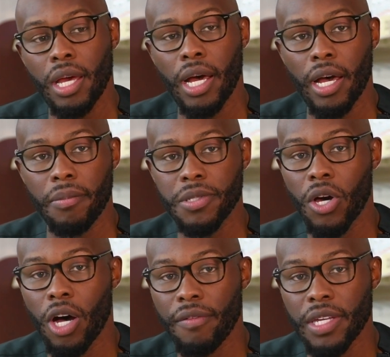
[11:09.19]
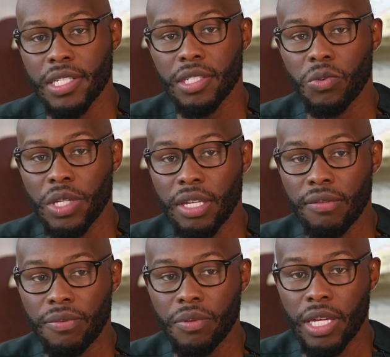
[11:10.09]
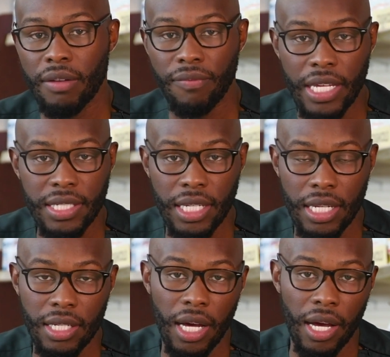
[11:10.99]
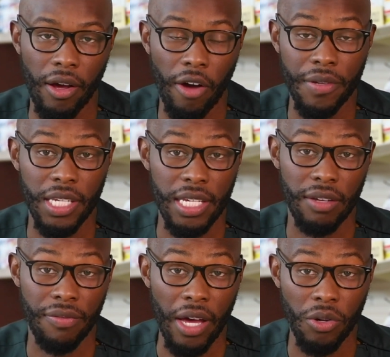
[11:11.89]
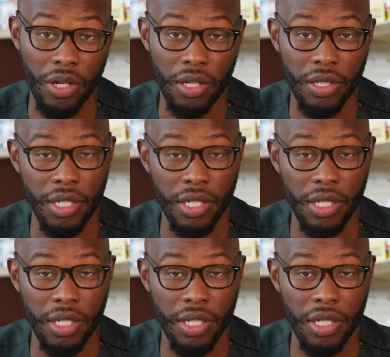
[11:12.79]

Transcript: So obviously we've invested, obviously as a founder,